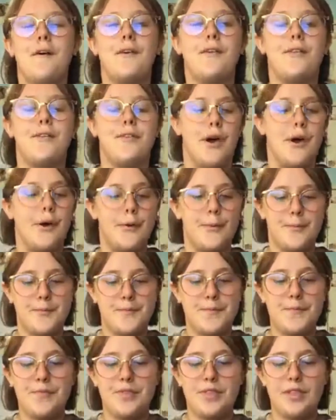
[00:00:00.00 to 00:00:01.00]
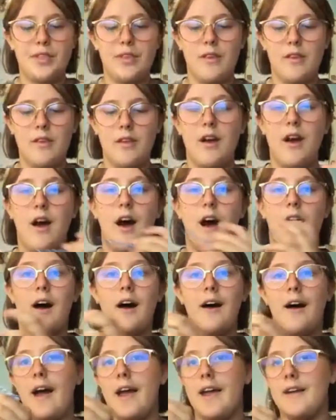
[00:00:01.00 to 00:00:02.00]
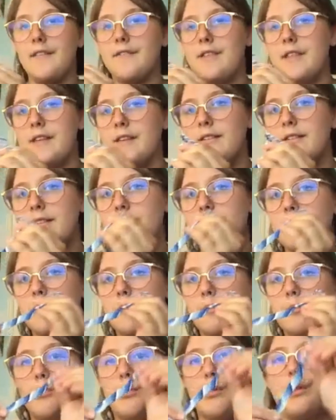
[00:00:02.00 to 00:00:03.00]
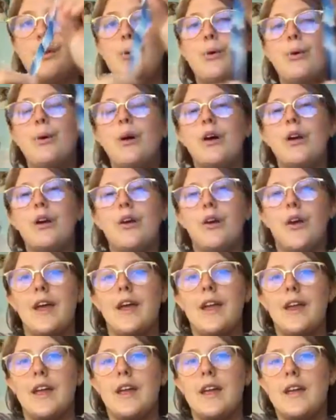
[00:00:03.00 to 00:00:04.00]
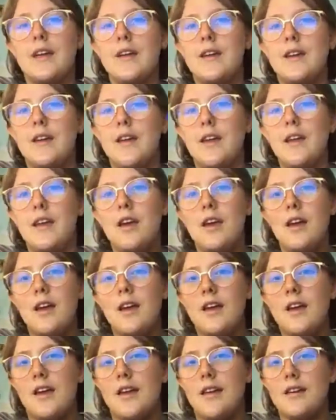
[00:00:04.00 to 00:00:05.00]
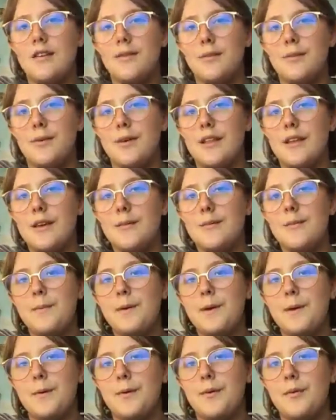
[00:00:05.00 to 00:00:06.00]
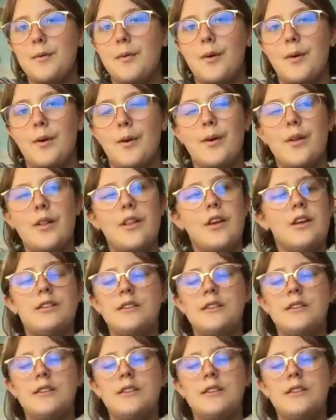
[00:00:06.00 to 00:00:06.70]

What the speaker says: So I have this blue gradient, and it's really beautiful.